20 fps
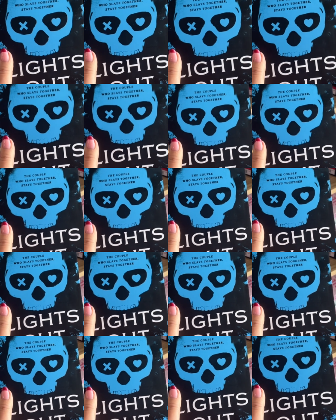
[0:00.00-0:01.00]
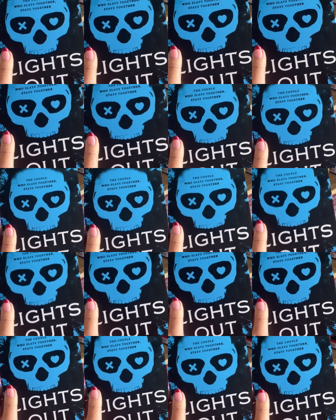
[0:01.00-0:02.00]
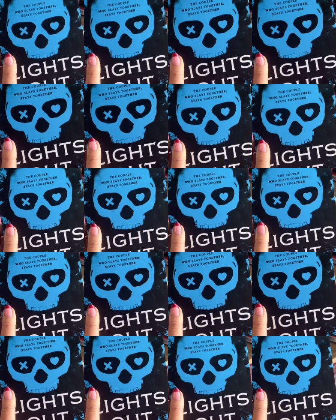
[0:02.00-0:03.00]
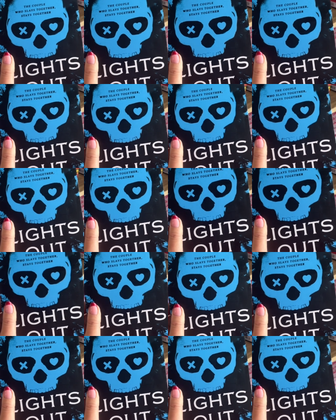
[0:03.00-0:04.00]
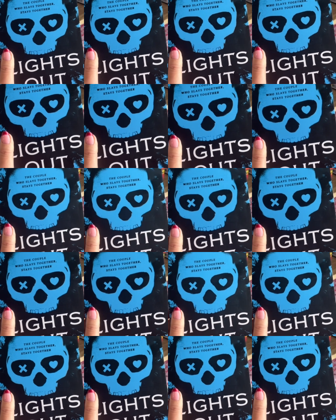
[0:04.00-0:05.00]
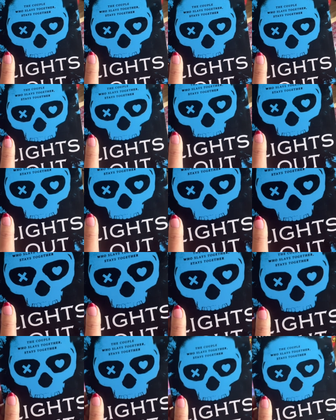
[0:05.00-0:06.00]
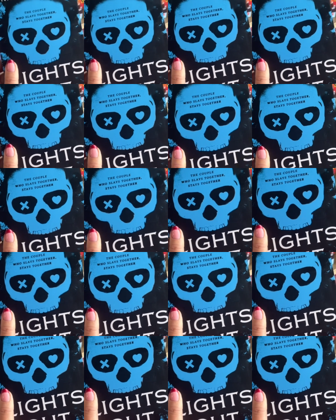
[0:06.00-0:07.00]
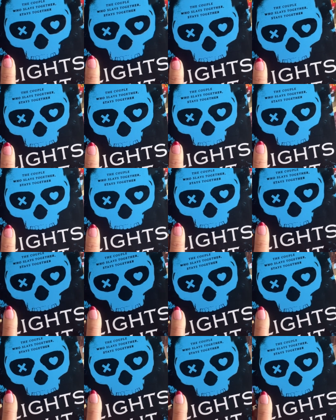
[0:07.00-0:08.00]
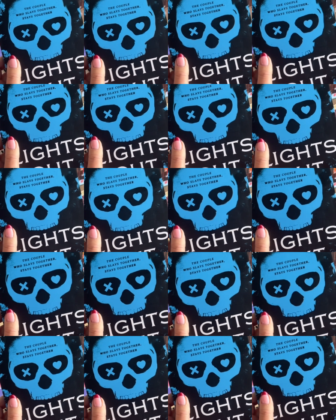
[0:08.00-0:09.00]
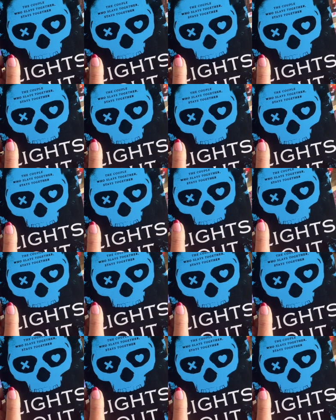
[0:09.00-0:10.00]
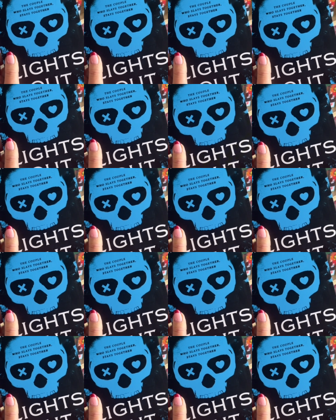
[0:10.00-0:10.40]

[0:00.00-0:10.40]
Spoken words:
audiobook to this was absolutely hilarious. I've never laughed so much at a dark romance. And Josh is honestly, like, this is a dark romance. He's a stalker, but he is just